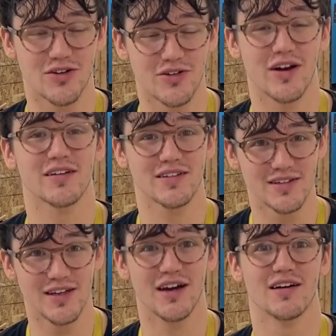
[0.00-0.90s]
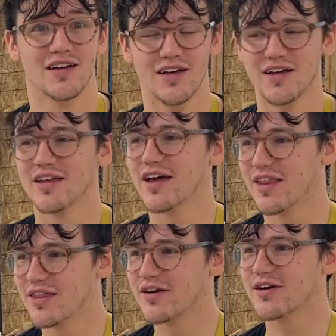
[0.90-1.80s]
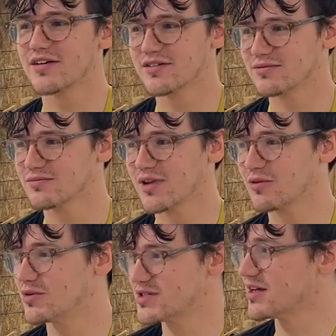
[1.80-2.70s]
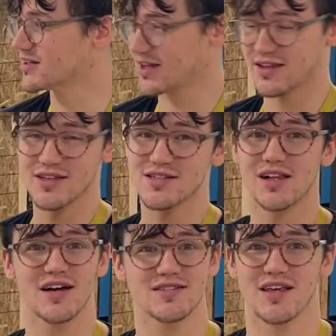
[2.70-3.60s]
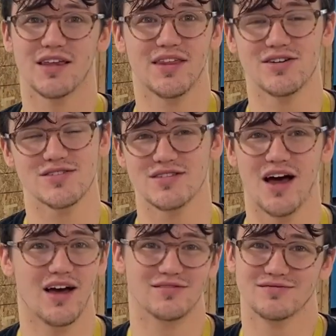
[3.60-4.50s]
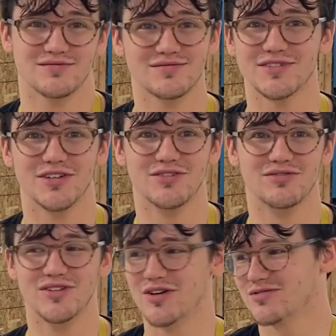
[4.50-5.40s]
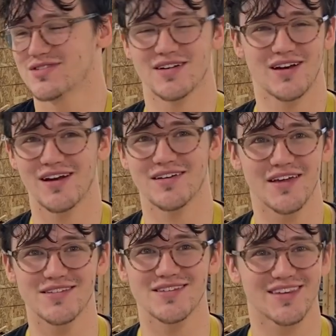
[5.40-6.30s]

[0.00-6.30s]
Correct, yeah. Yeah, they're, like, once you get to, like, this class, like, there's not, you don't sit at a desk.